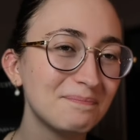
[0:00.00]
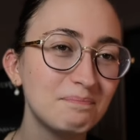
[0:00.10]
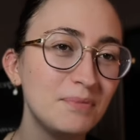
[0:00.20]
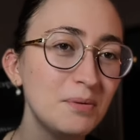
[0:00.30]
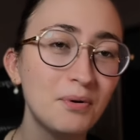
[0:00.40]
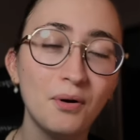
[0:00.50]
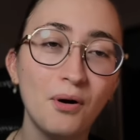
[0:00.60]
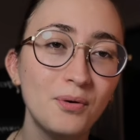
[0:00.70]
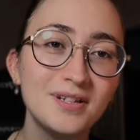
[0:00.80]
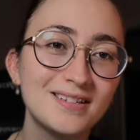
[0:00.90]
People
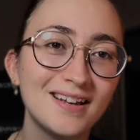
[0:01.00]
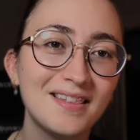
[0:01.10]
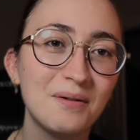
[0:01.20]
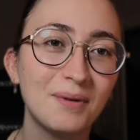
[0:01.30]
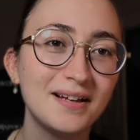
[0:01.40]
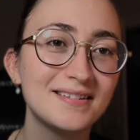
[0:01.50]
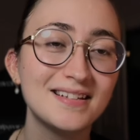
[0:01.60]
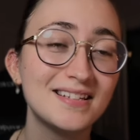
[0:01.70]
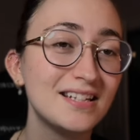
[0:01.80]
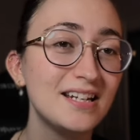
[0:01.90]
always said that my
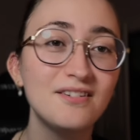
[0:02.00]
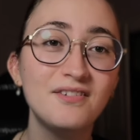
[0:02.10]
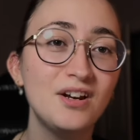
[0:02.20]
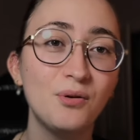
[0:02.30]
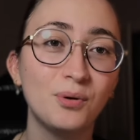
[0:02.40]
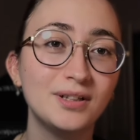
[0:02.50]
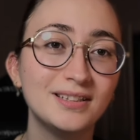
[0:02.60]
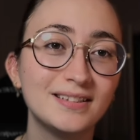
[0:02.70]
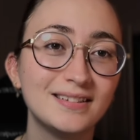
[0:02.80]
sensitivity was